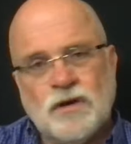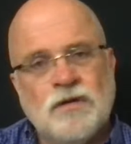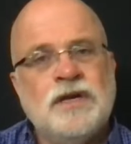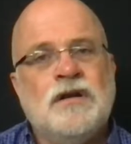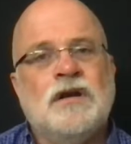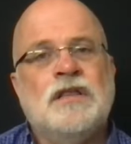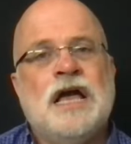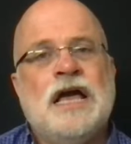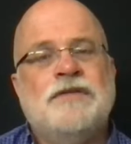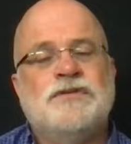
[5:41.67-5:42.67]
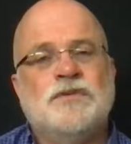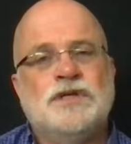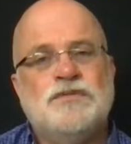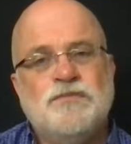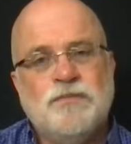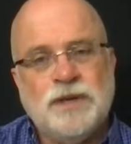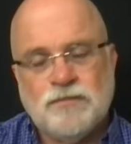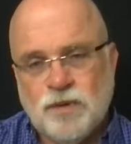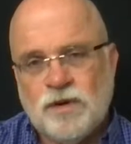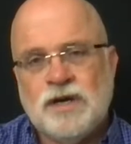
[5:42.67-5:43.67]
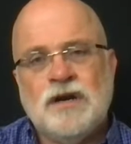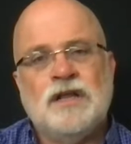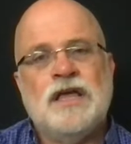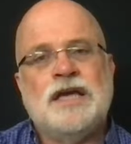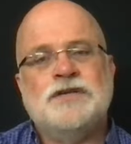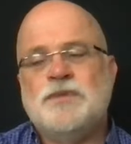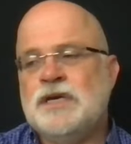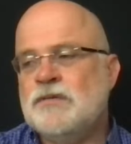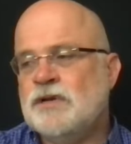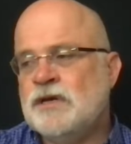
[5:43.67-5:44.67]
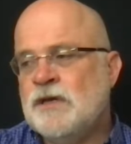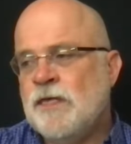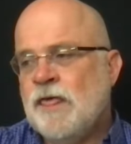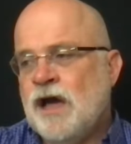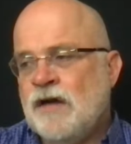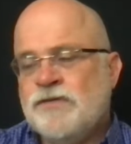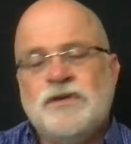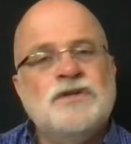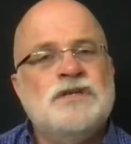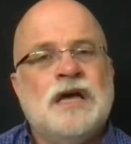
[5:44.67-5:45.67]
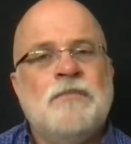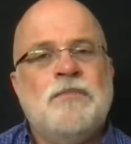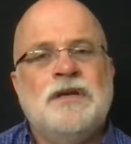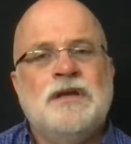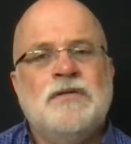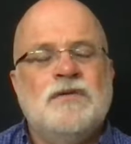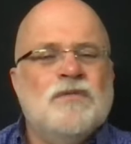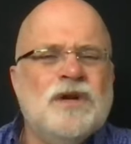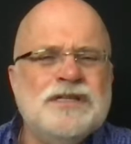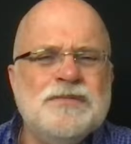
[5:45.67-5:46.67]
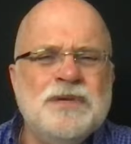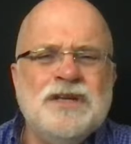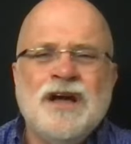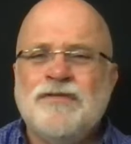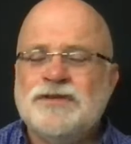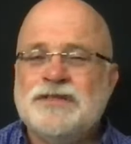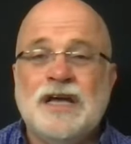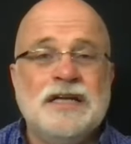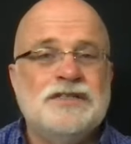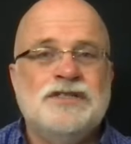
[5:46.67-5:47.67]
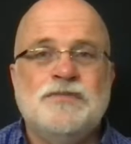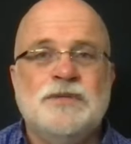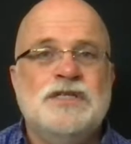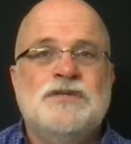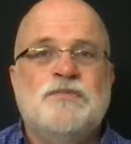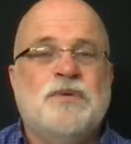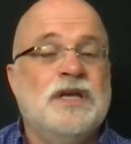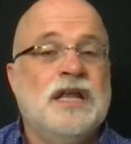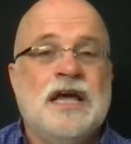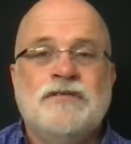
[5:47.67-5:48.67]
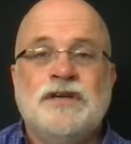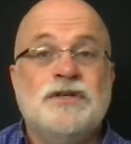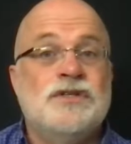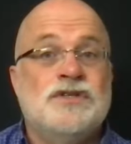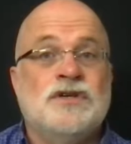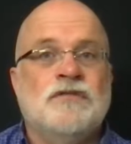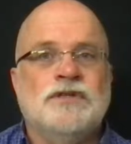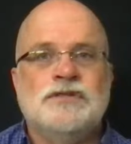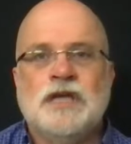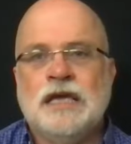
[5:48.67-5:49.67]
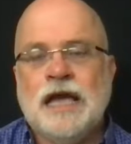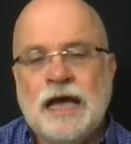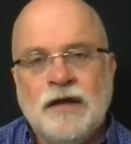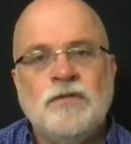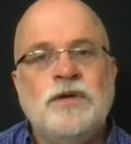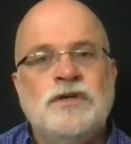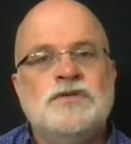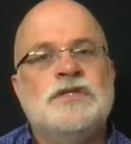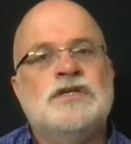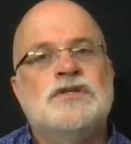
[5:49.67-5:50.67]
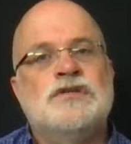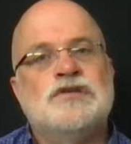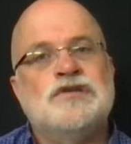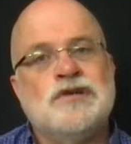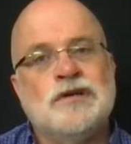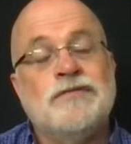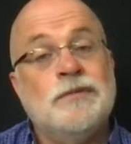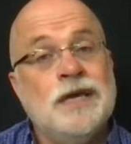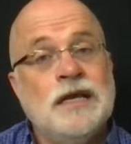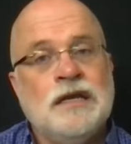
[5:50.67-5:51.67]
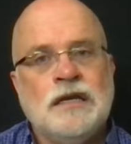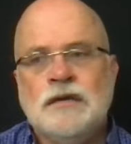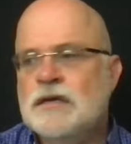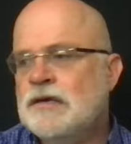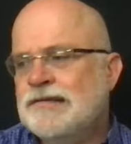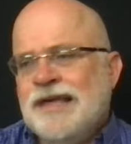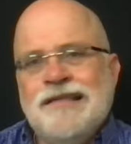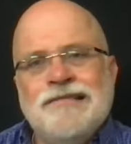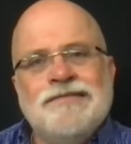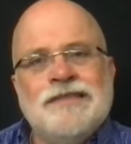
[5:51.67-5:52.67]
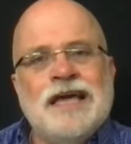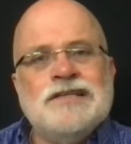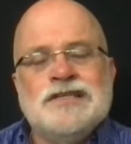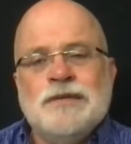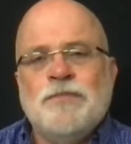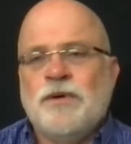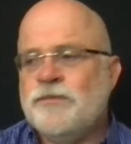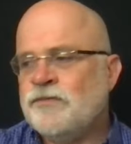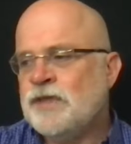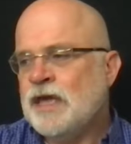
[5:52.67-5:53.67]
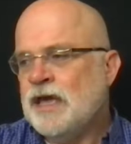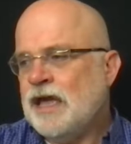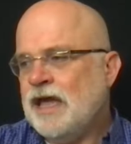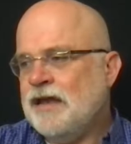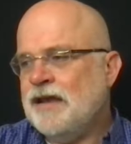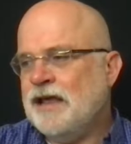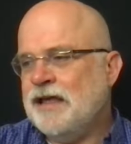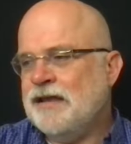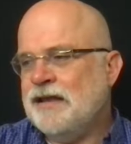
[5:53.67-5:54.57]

growing in our lives and what is being born in our lives, being able to offer those up. And what does it mean to offer it to God? It just means putting it out there into service. Like, how do we use this to serve humanity? That's simple. And